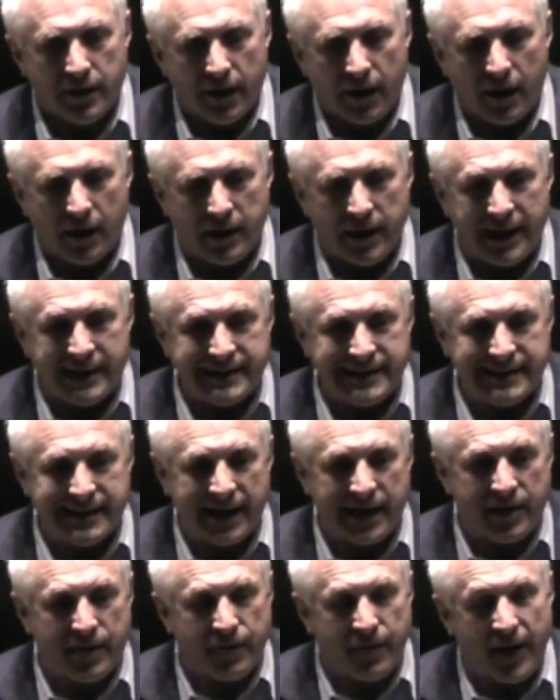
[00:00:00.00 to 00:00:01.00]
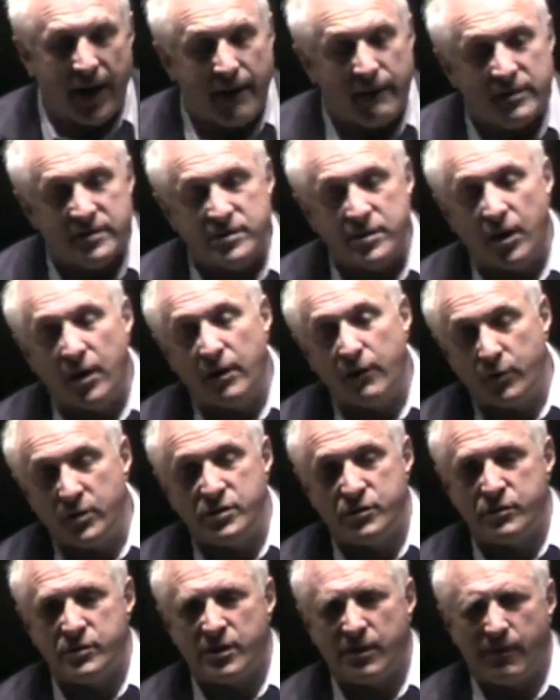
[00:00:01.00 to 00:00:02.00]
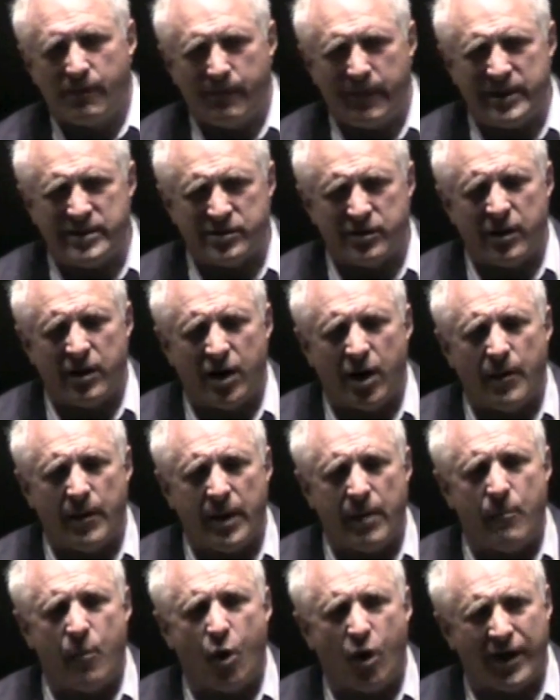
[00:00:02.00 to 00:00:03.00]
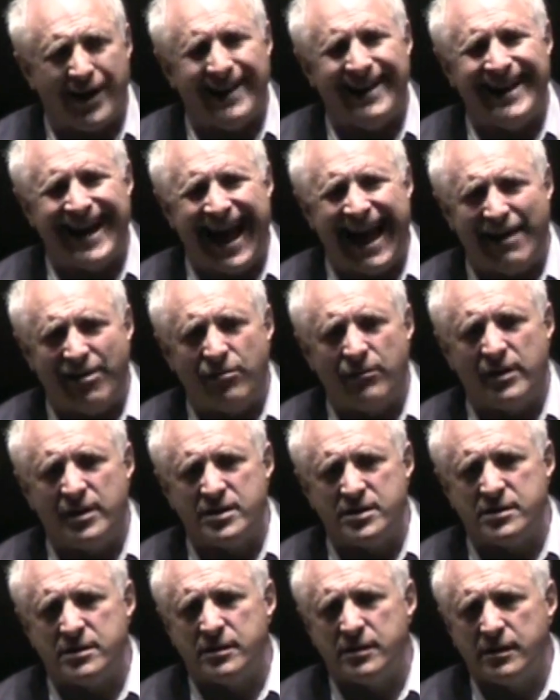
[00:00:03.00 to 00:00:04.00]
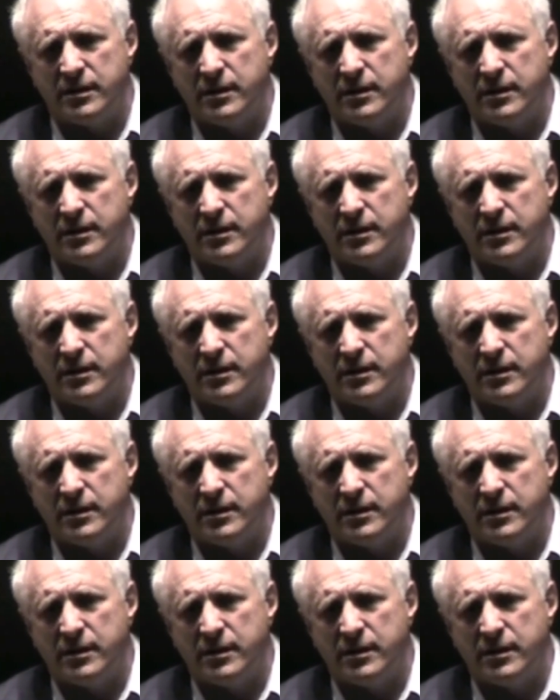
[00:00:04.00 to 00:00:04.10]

In 1995, I started, which was basically a company that marketed athletes,